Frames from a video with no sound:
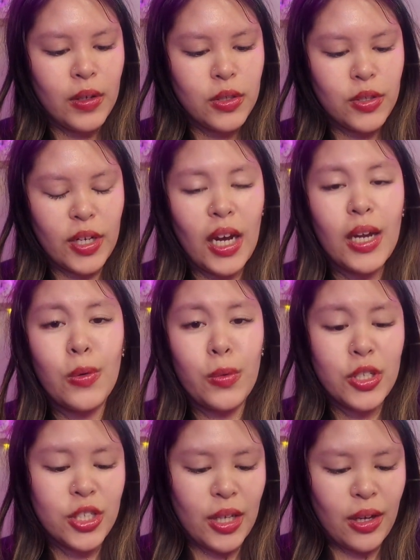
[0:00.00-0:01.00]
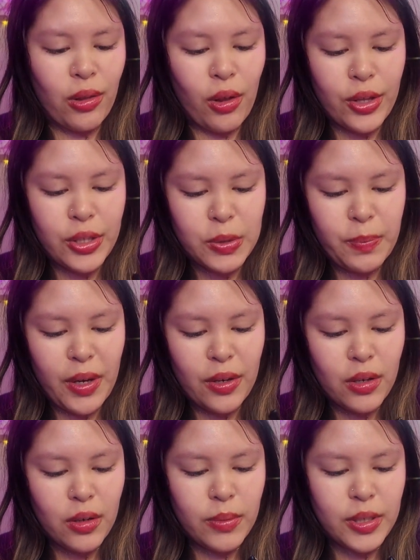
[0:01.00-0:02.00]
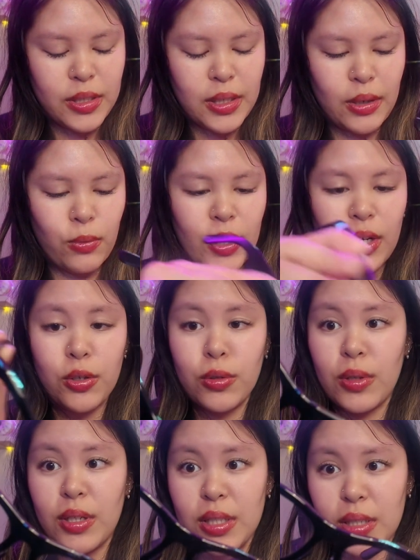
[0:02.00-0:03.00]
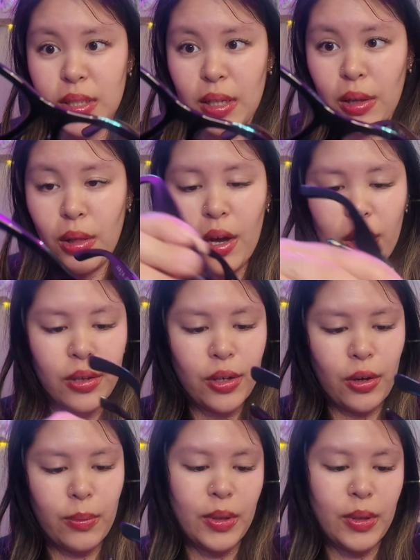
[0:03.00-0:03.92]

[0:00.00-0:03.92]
So I kind of wish that cloth is better, because like when I do this, it's like a lot clearer.